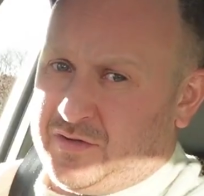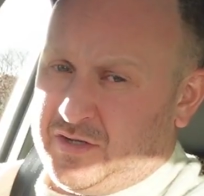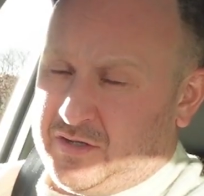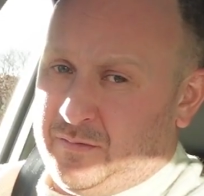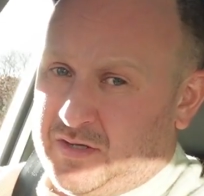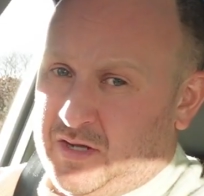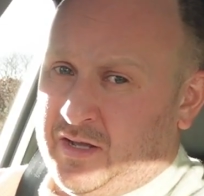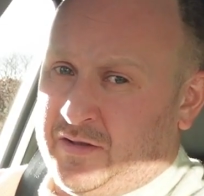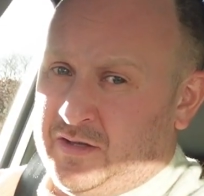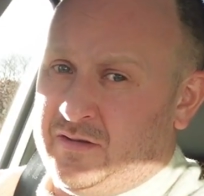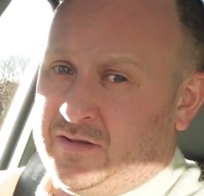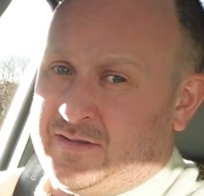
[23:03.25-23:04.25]
systems, and I
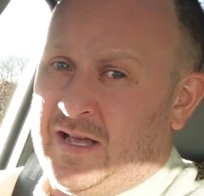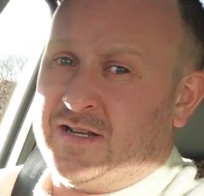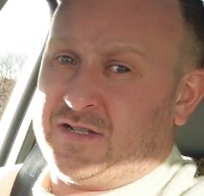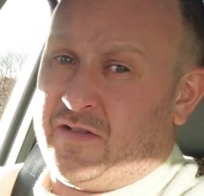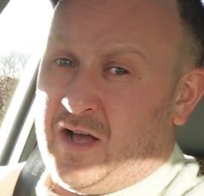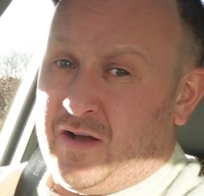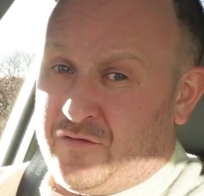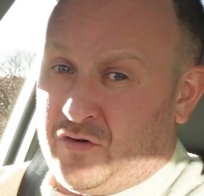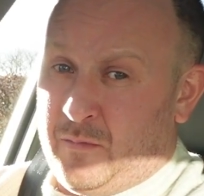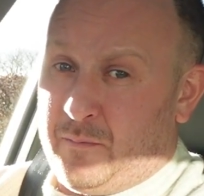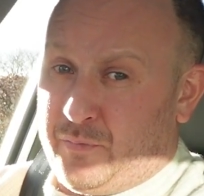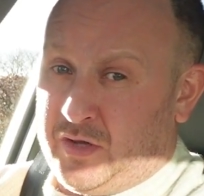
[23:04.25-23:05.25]
can attest to that
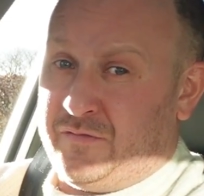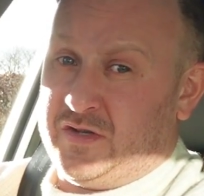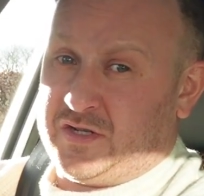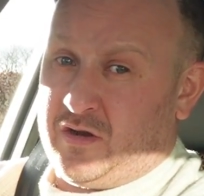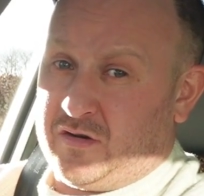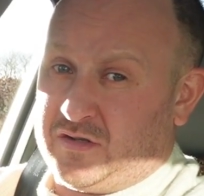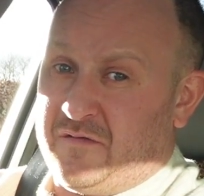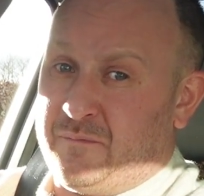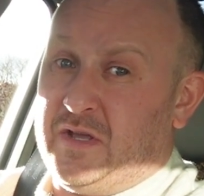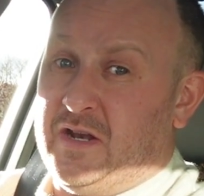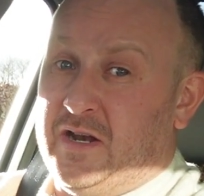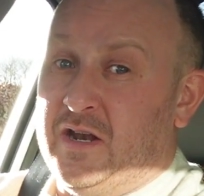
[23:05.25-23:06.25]
from previous cars I've
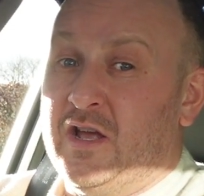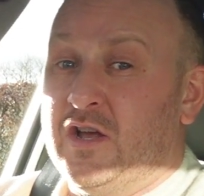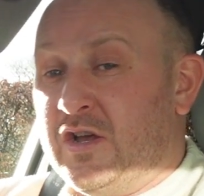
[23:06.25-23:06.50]
been in.